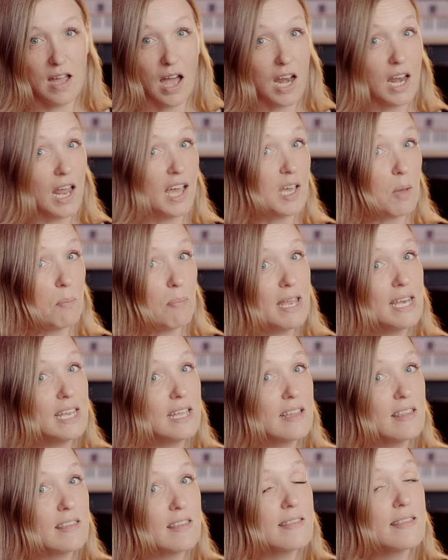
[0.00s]
And like
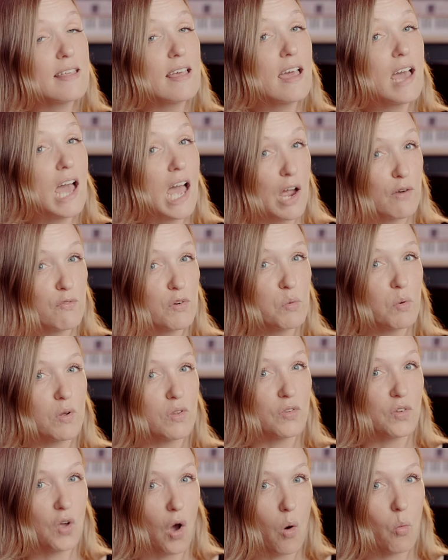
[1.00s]
opinions,
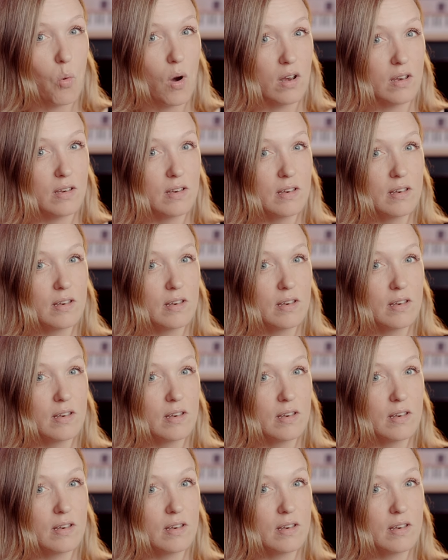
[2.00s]
everyone's got one.